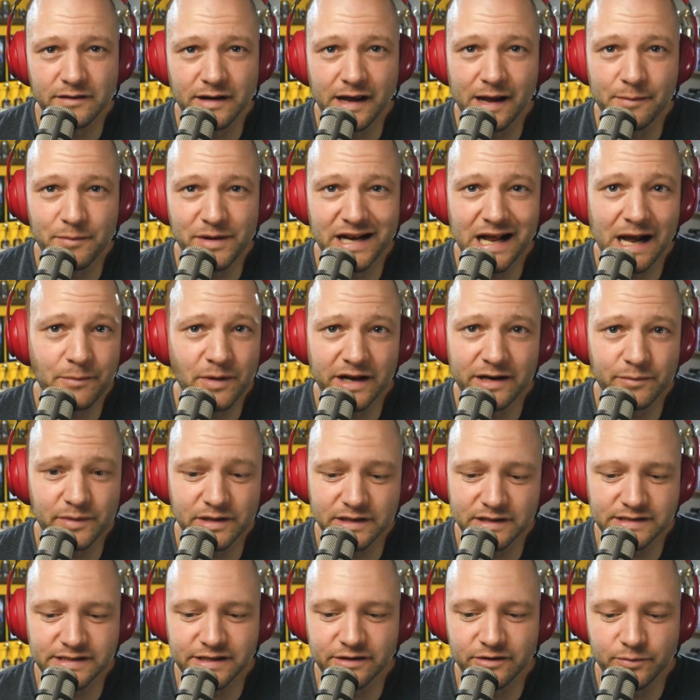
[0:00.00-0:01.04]
I mean, I'm not a
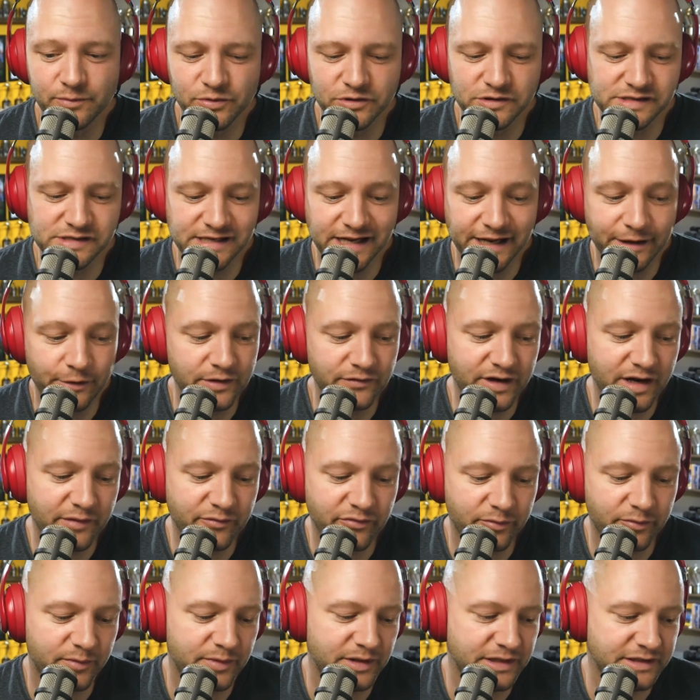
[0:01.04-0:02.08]
military person. I don't even come
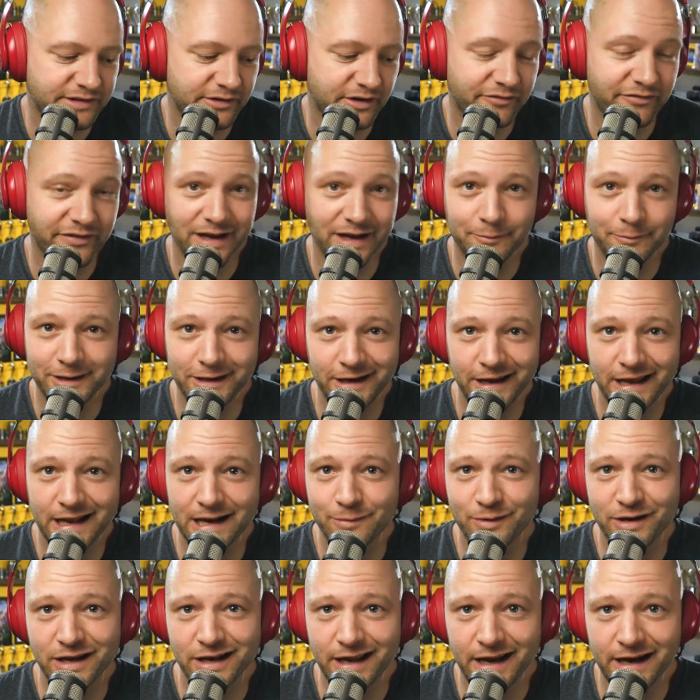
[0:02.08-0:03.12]
from a military family, and
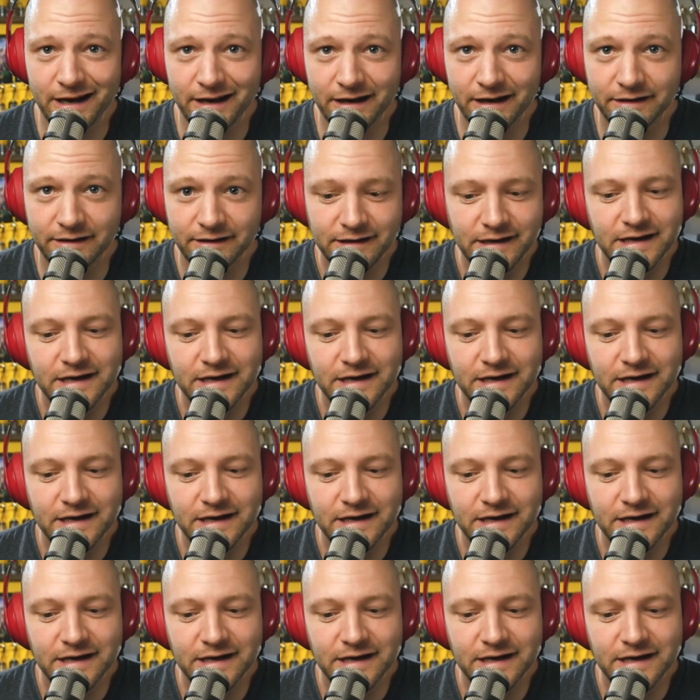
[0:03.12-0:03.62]
I'm Canadian.